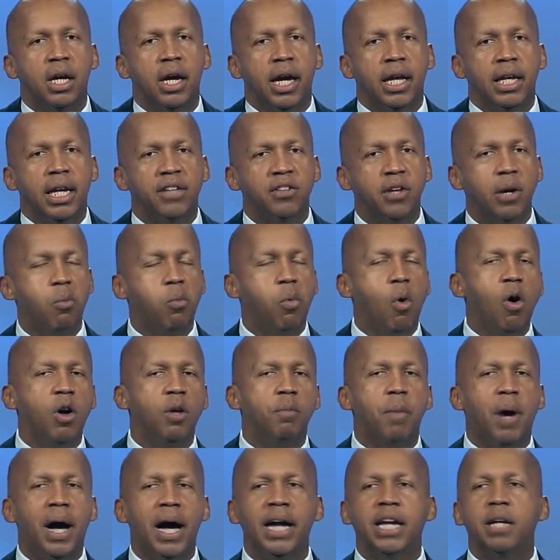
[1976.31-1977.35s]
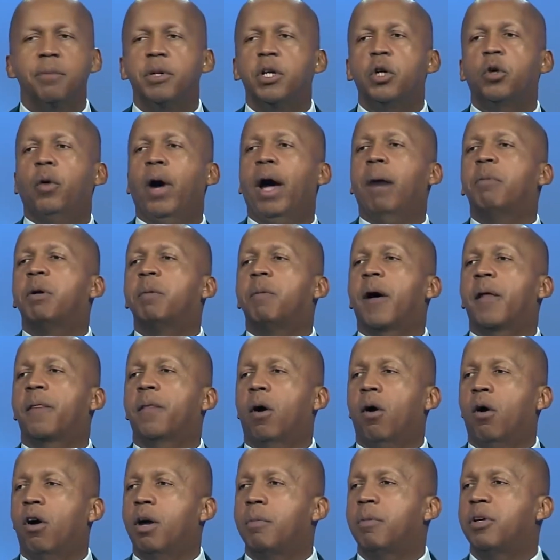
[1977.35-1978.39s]
And as I walked by him, he grabbed me by
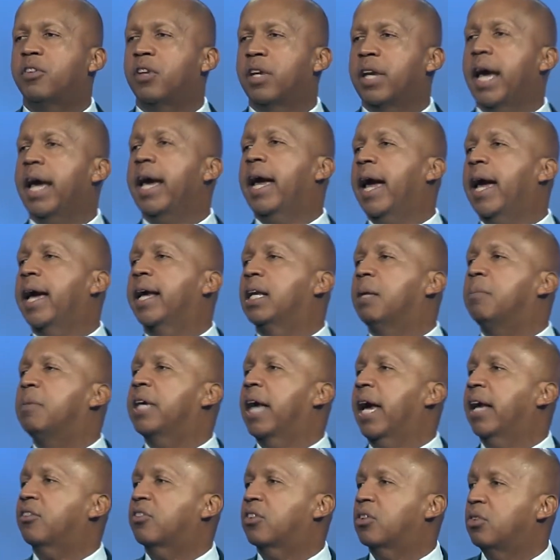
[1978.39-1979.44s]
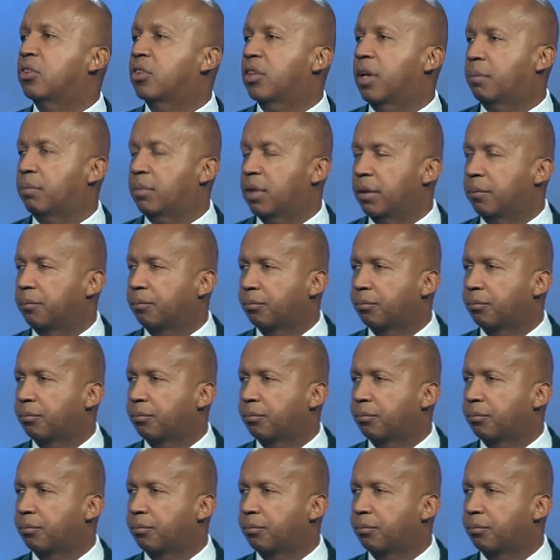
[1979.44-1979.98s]
the arm. He said, Hey, hey, let me ask you something.